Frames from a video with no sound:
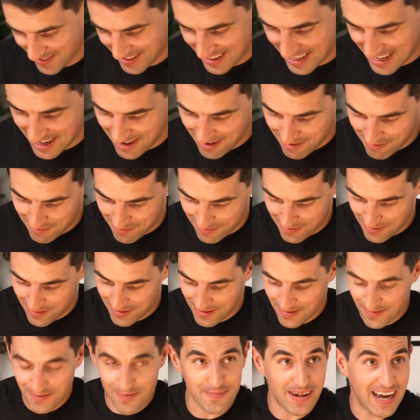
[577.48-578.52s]
making fancy
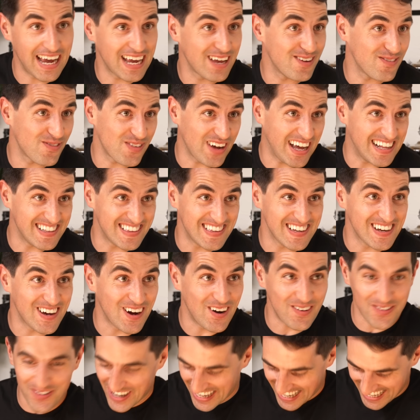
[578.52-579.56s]
coffee, making fancy
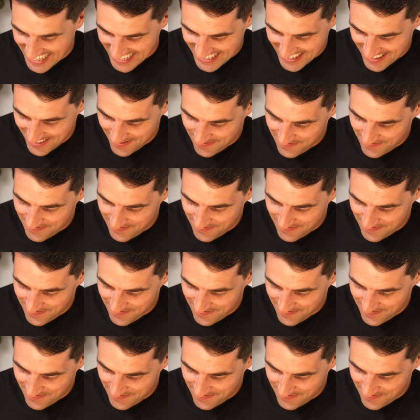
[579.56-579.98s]
coffee,